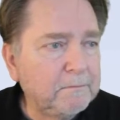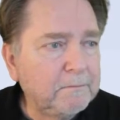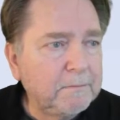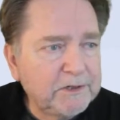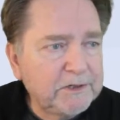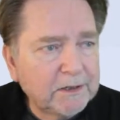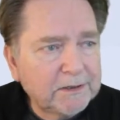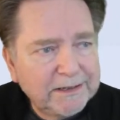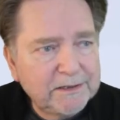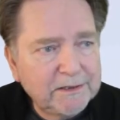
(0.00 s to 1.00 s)
By shock
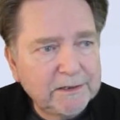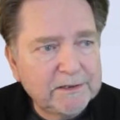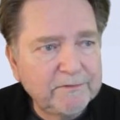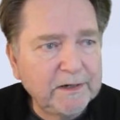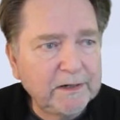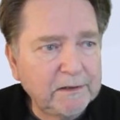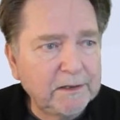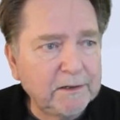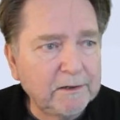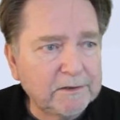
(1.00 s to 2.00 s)
testing, it's found
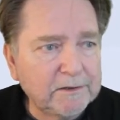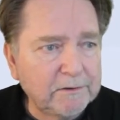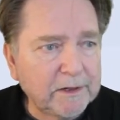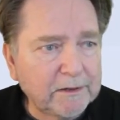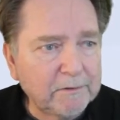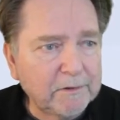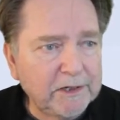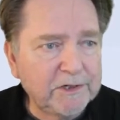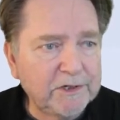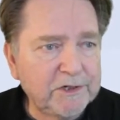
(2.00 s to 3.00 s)
that there is a direct
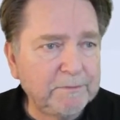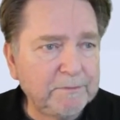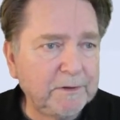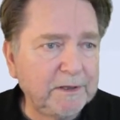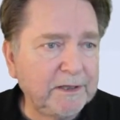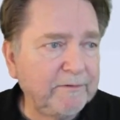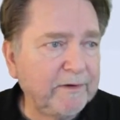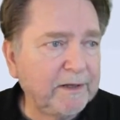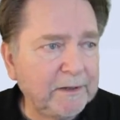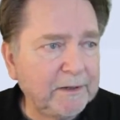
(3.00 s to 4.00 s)
relationship between the
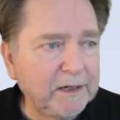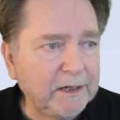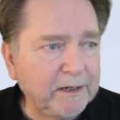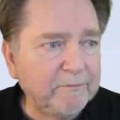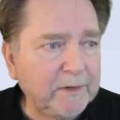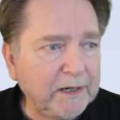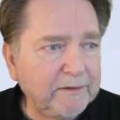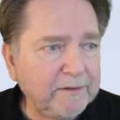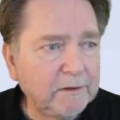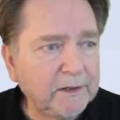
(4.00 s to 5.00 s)
availability of money
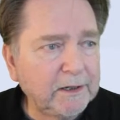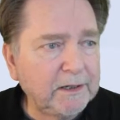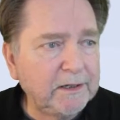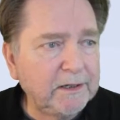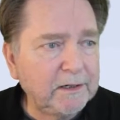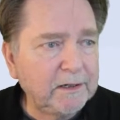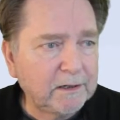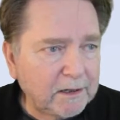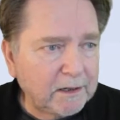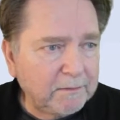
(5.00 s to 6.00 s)
flowing in an
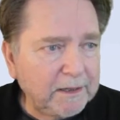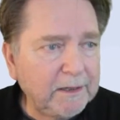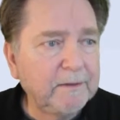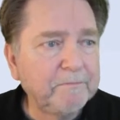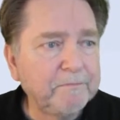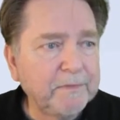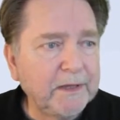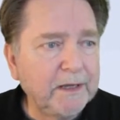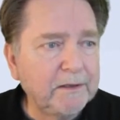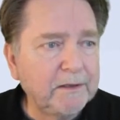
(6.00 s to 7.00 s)
economy
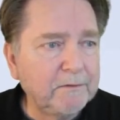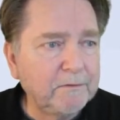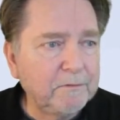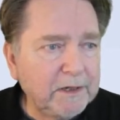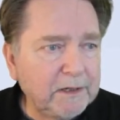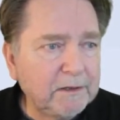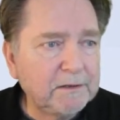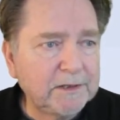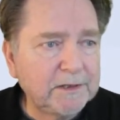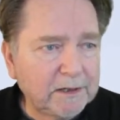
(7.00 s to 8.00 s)
and the real
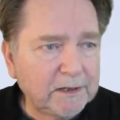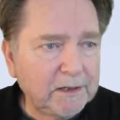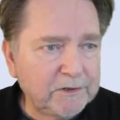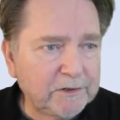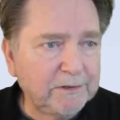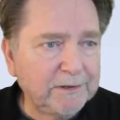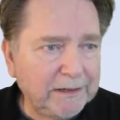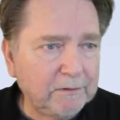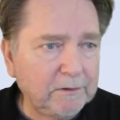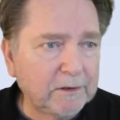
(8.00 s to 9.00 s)
psychological
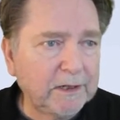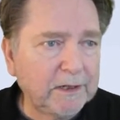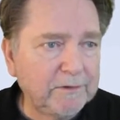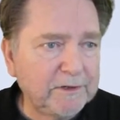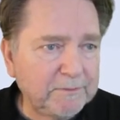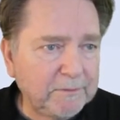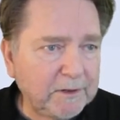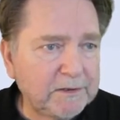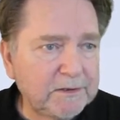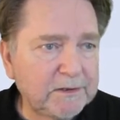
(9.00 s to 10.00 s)
outlook and
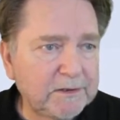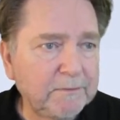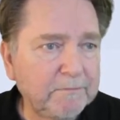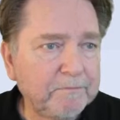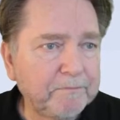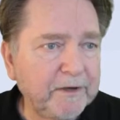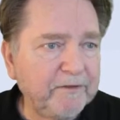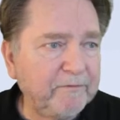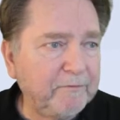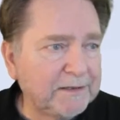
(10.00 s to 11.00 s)
response
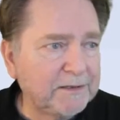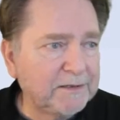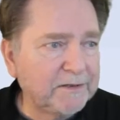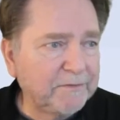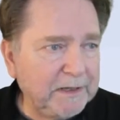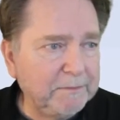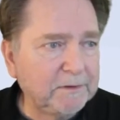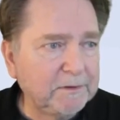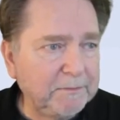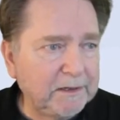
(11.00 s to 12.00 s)
of masses of people
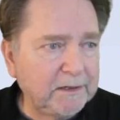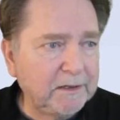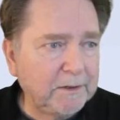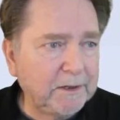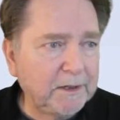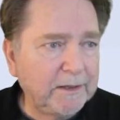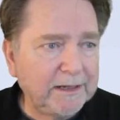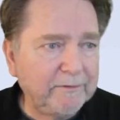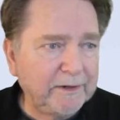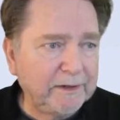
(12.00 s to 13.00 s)
dependent upon
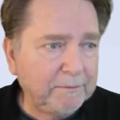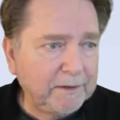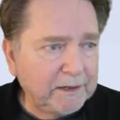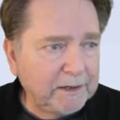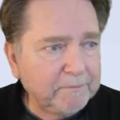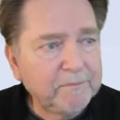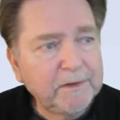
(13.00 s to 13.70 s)
that availability.